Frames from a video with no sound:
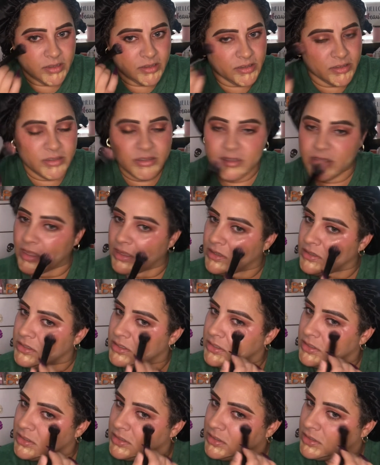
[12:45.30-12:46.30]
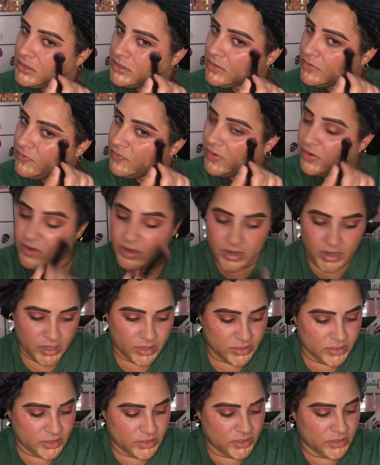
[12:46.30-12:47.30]
It's nice, very
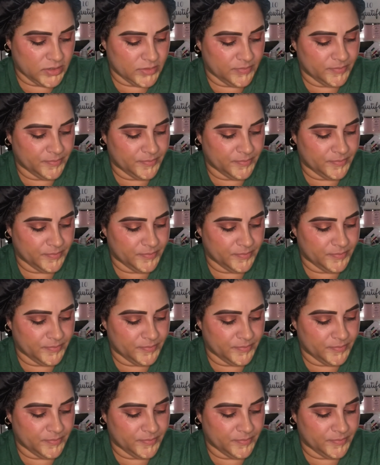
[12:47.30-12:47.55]
nice.